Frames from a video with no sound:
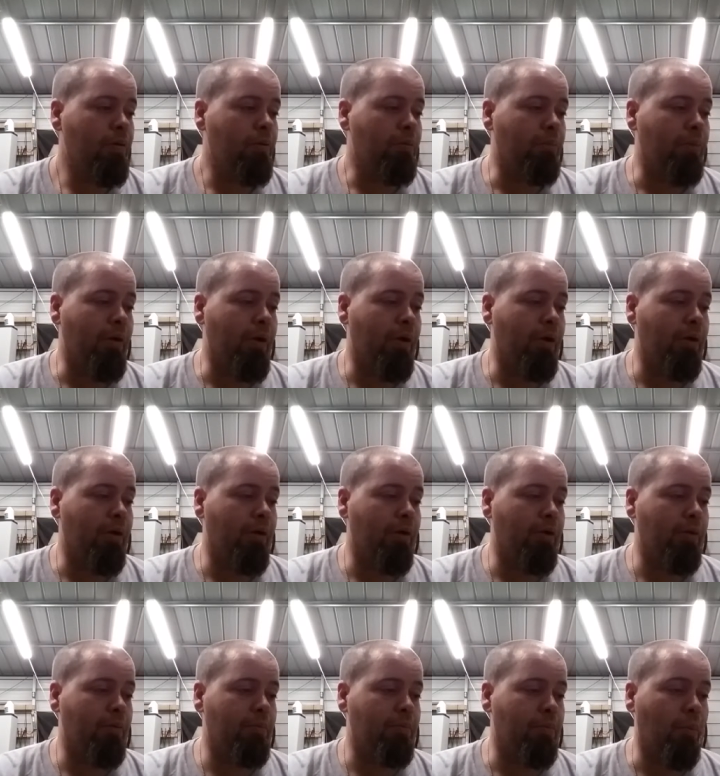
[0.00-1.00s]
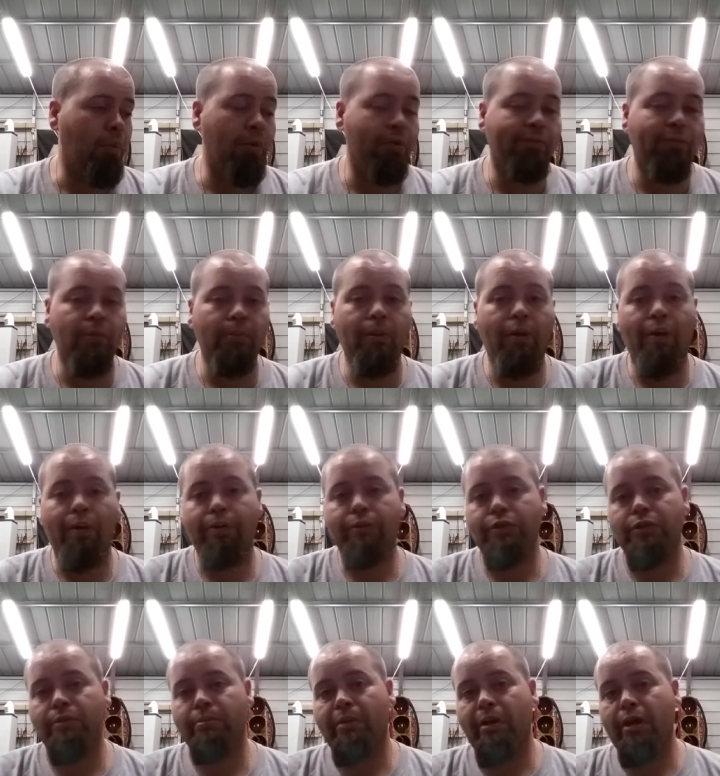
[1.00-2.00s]
But uh, what if you borrowed
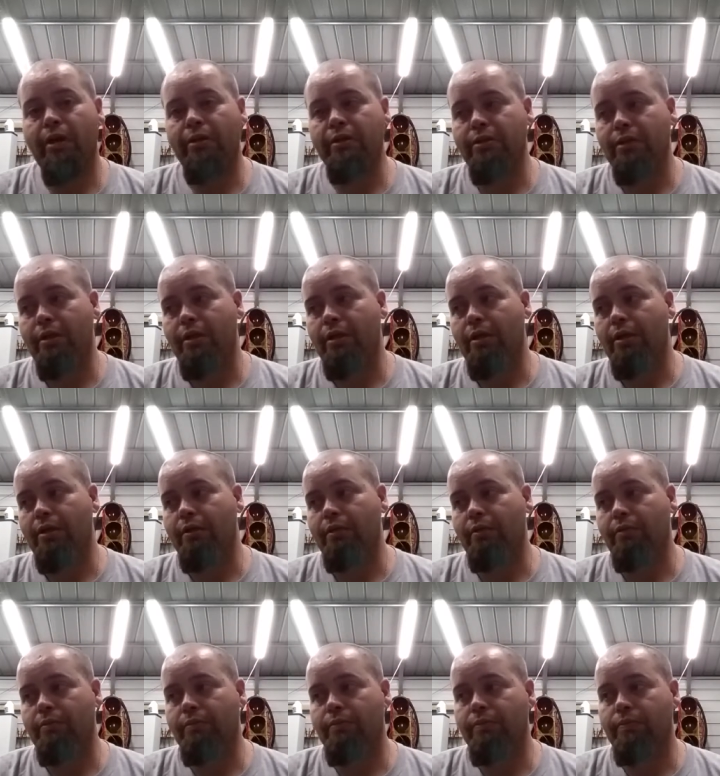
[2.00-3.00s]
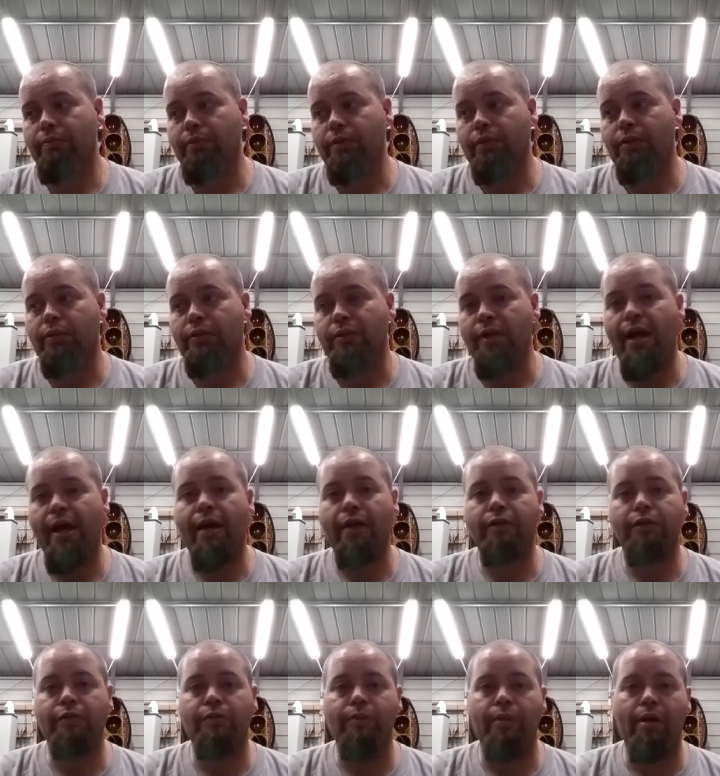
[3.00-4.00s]
somebody's and the
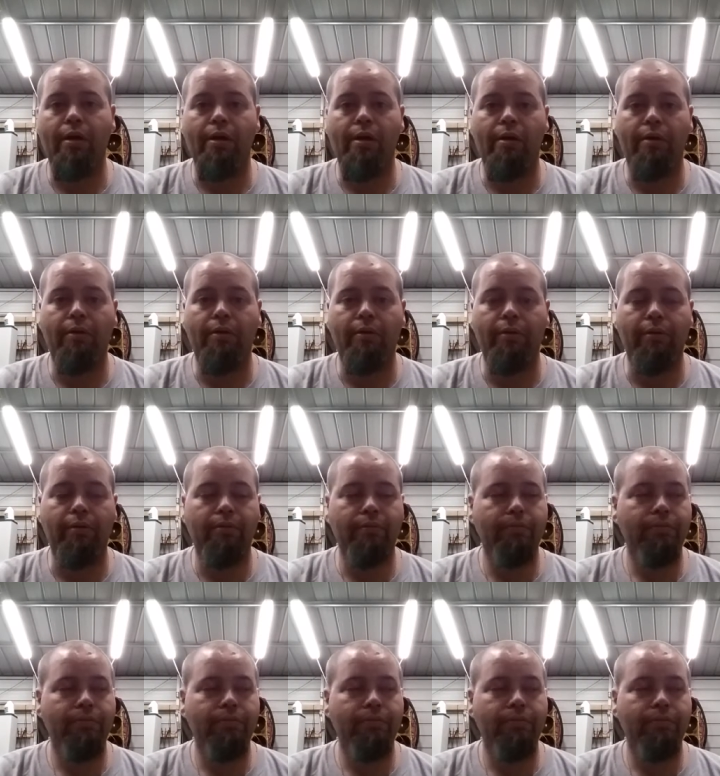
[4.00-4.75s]
tags ran out on